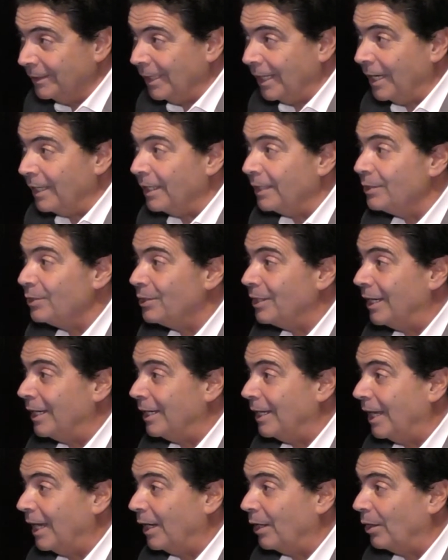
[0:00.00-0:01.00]
and then San
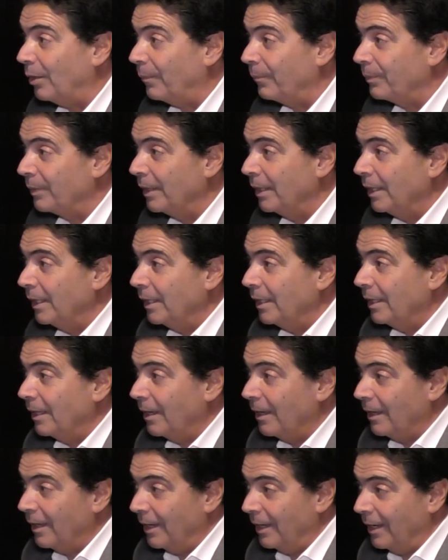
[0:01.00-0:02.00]
Diego.
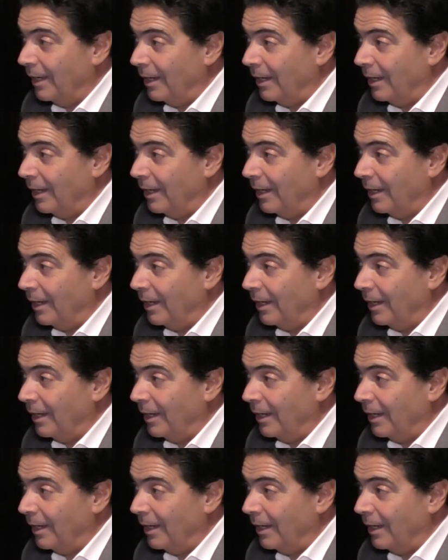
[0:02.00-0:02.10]
No,